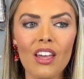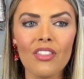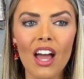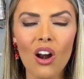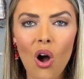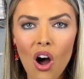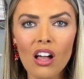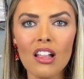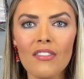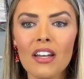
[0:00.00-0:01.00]
that
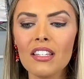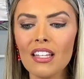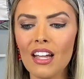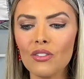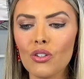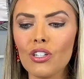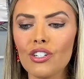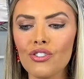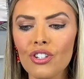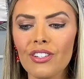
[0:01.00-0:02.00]
all of us as
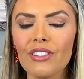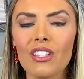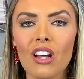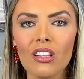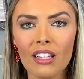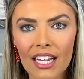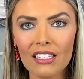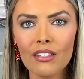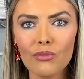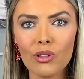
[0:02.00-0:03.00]
Christians
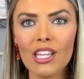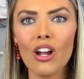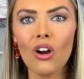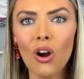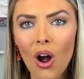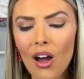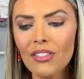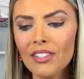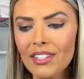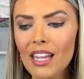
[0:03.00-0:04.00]
collectively are
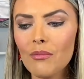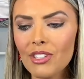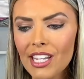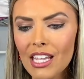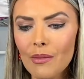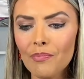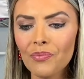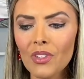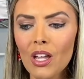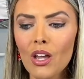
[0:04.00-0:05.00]
on the same team,
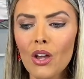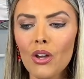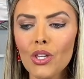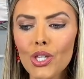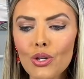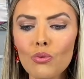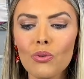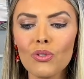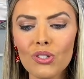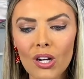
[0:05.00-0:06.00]
you
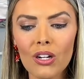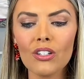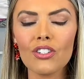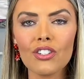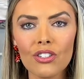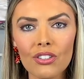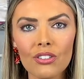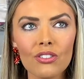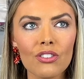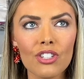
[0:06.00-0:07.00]
will start
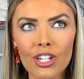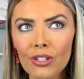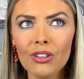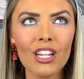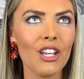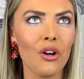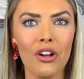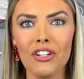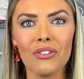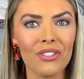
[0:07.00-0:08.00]
cheerleading
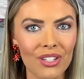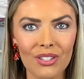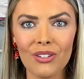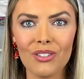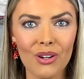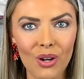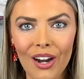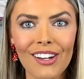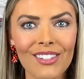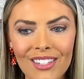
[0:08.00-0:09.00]
on your sisters in
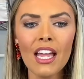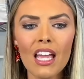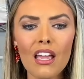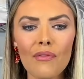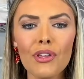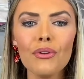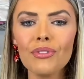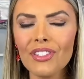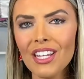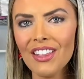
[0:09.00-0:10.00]
Christ. If you
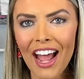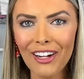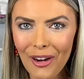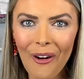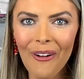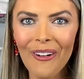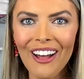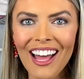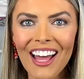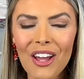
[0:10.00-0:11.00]
see that girl
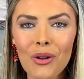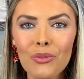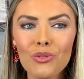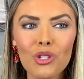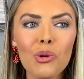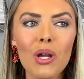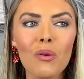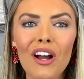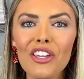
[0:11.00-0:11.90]
who's doing what